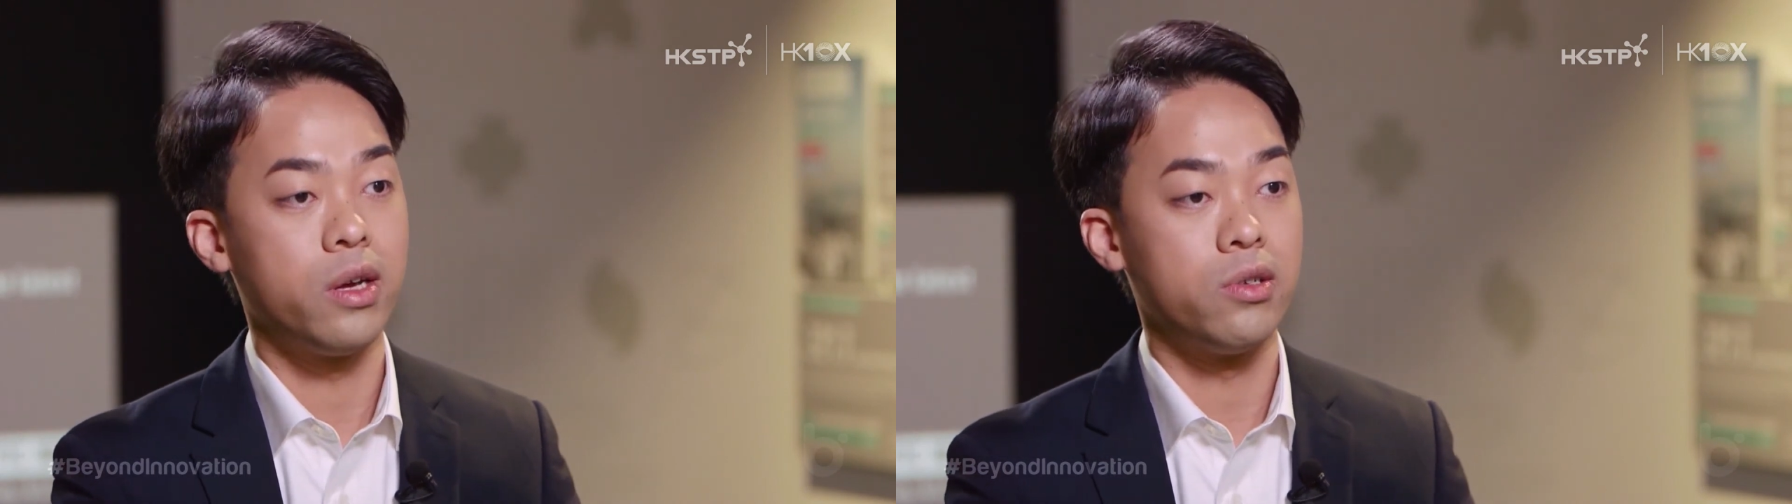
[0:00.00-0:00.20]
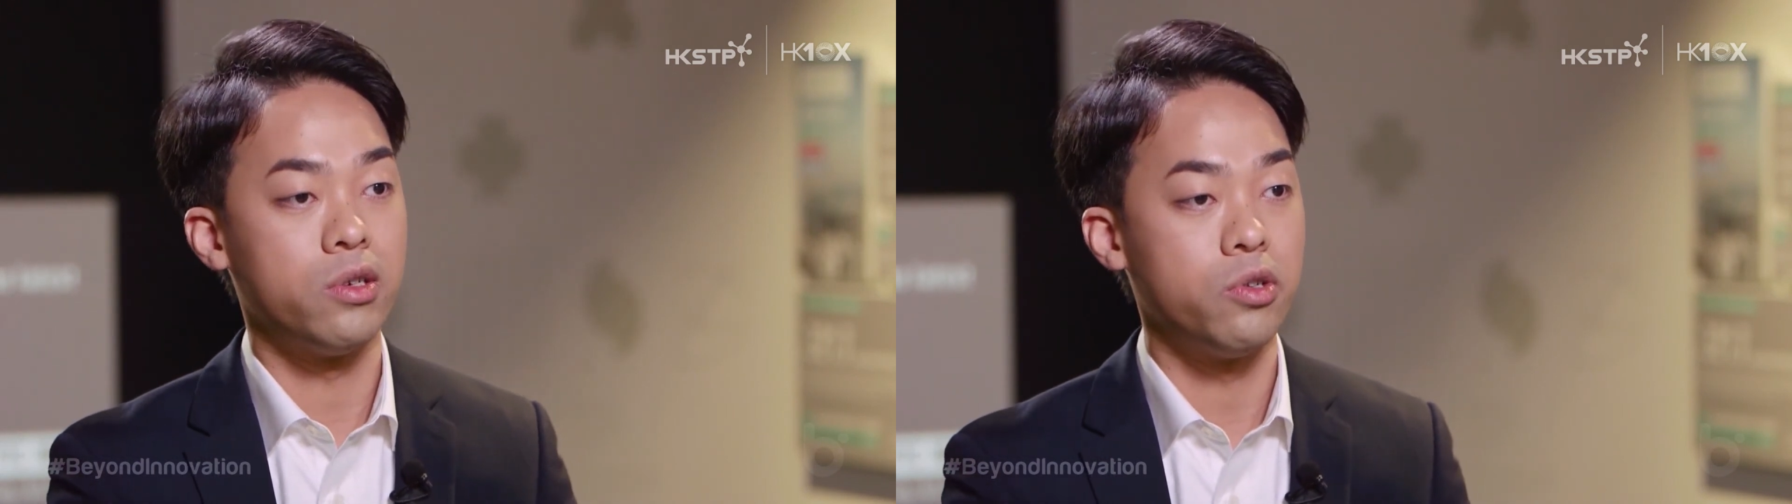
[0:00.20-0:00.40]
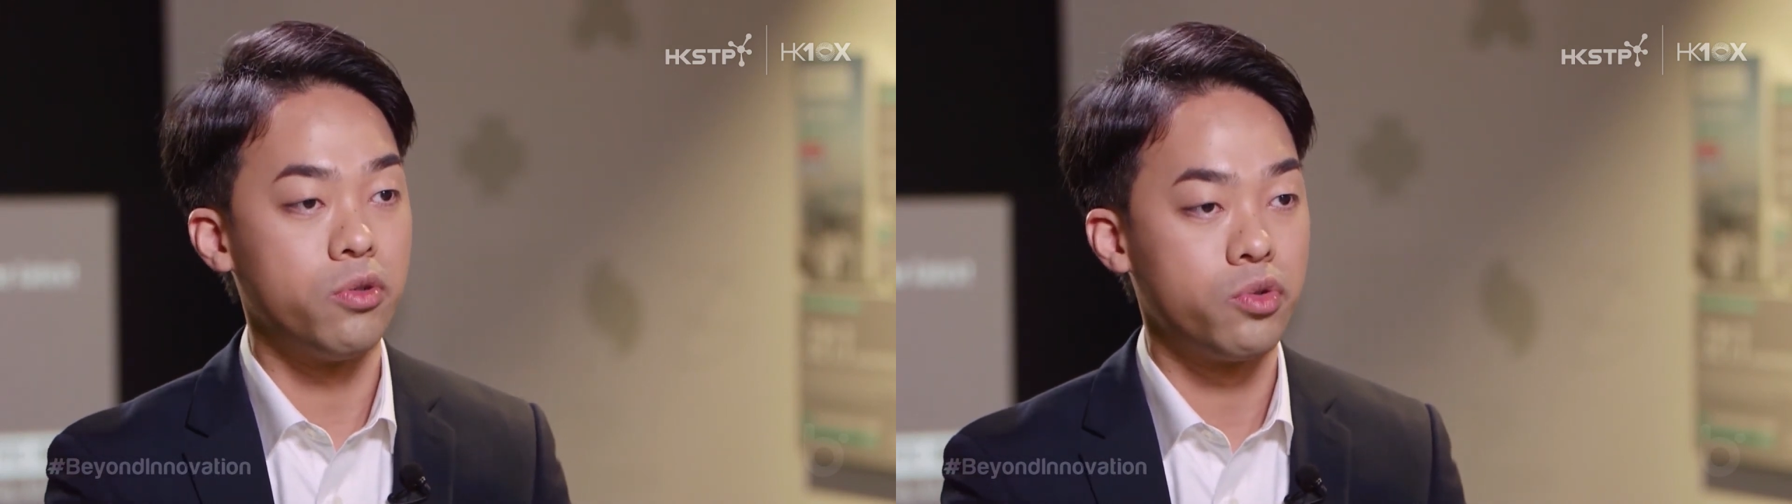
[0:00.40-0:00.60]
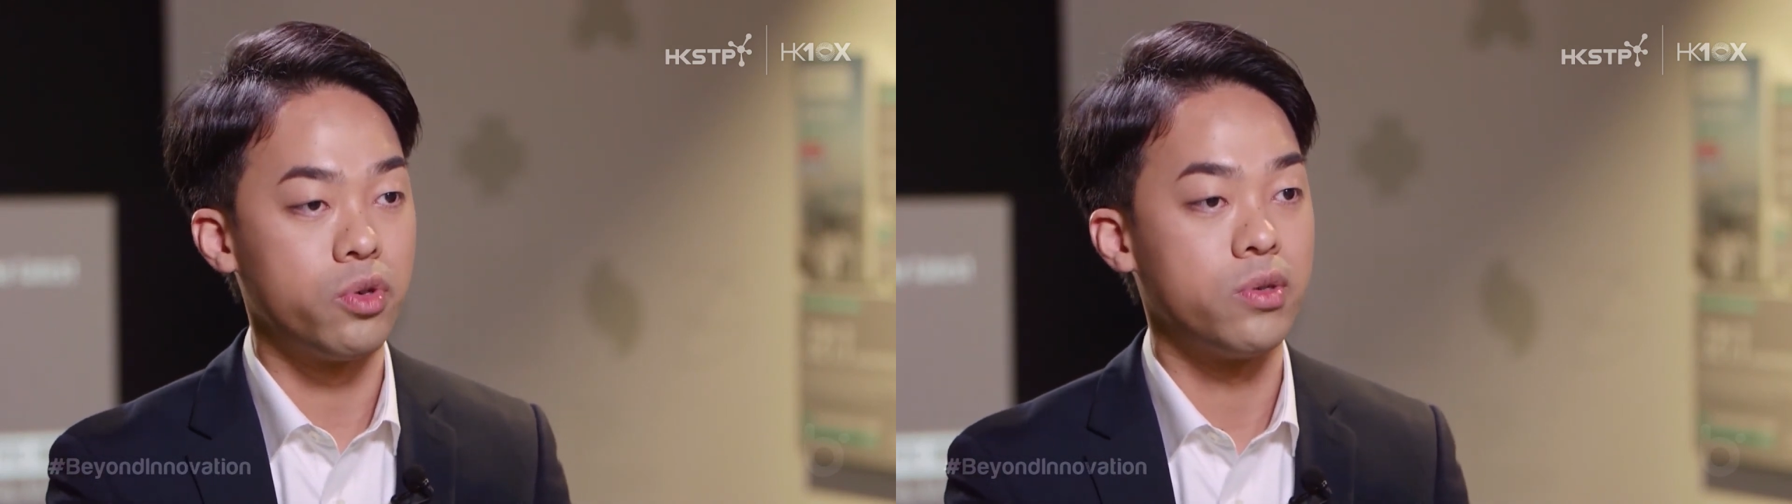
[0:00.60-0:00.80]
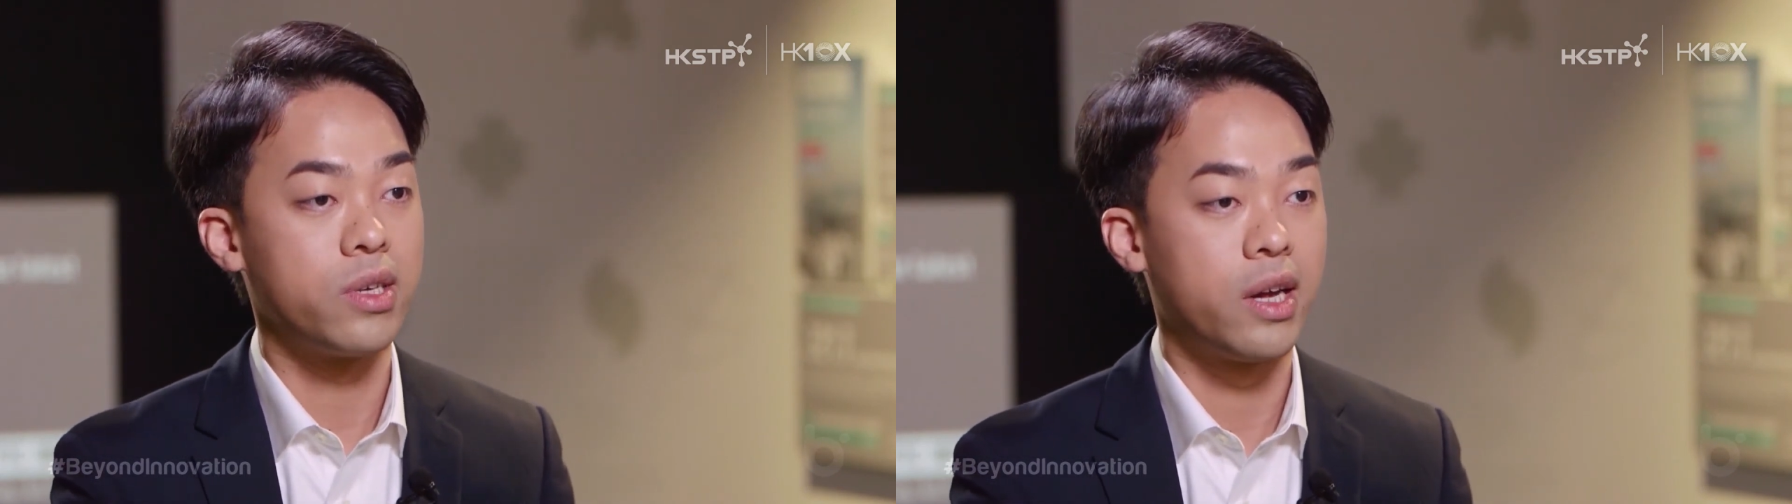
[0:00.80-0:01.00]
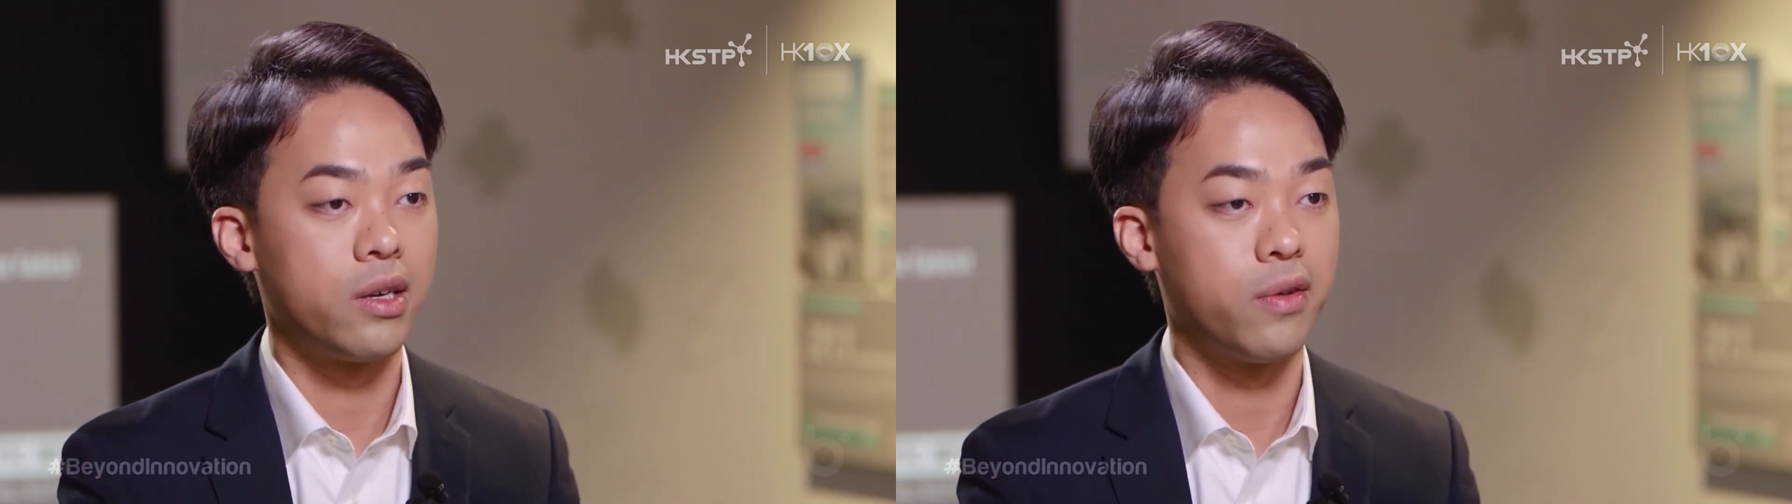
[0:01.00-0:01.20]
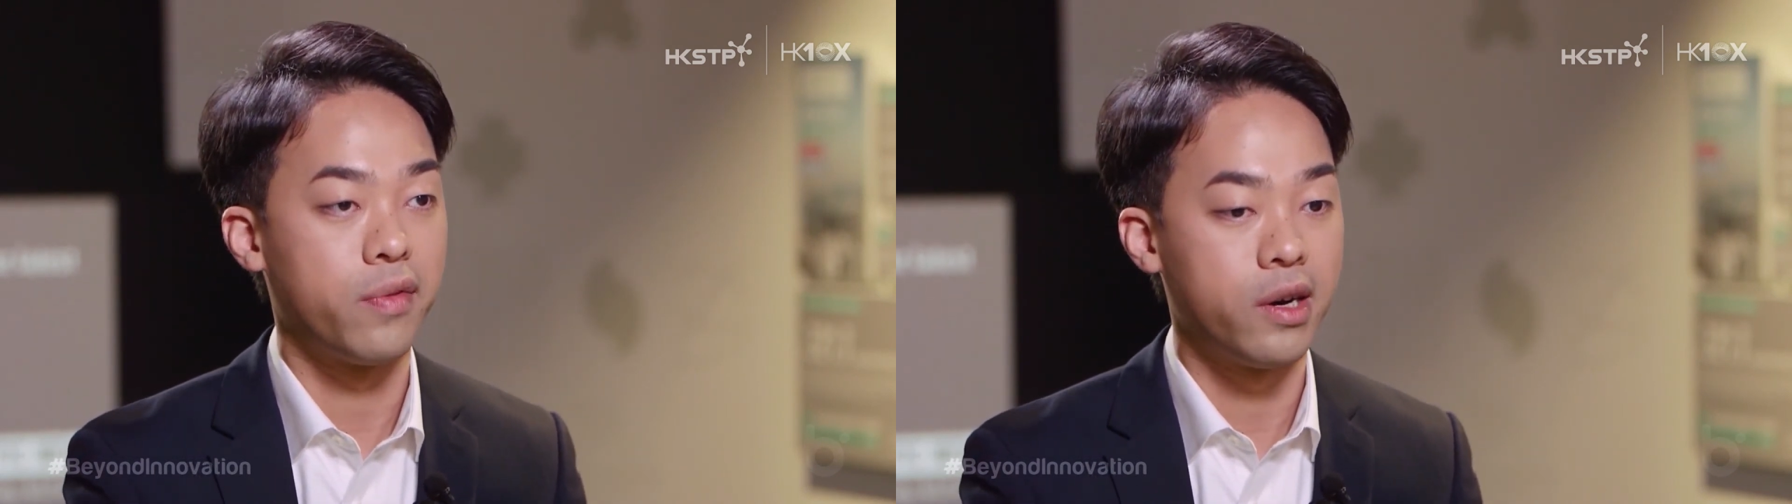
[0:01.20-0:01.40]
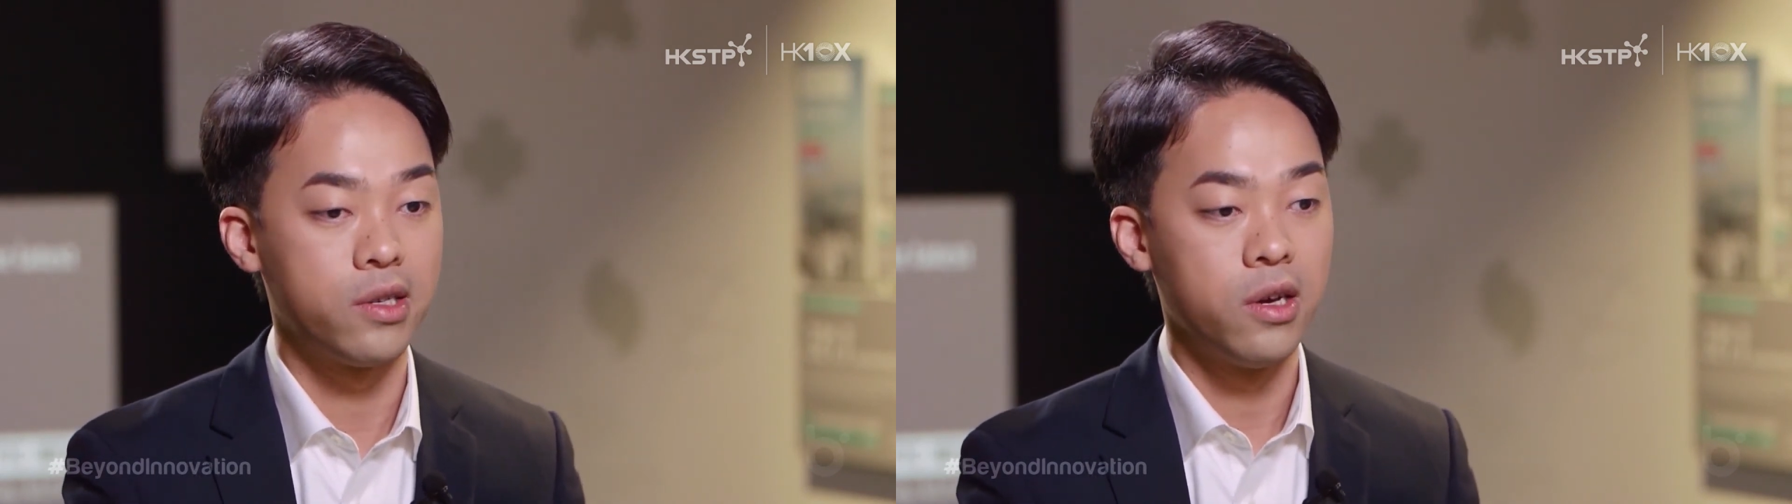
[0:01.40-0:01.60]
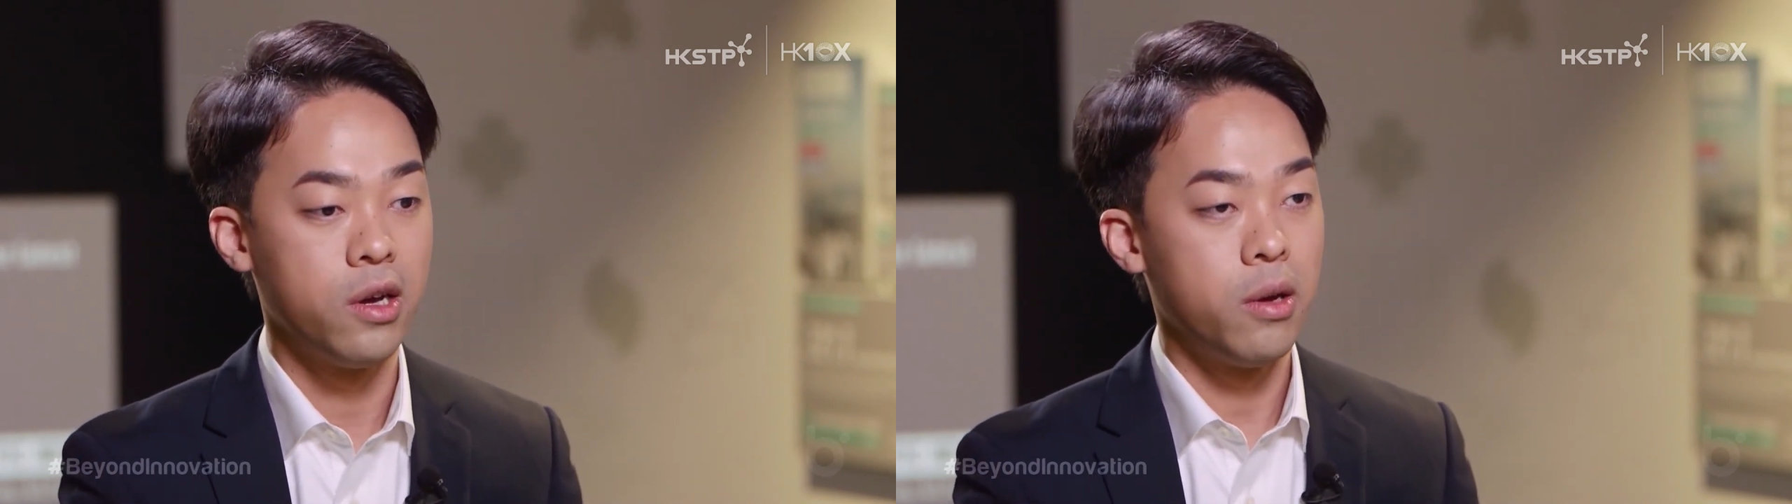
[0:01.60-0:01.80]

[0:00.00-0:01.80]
and the usual scanning device,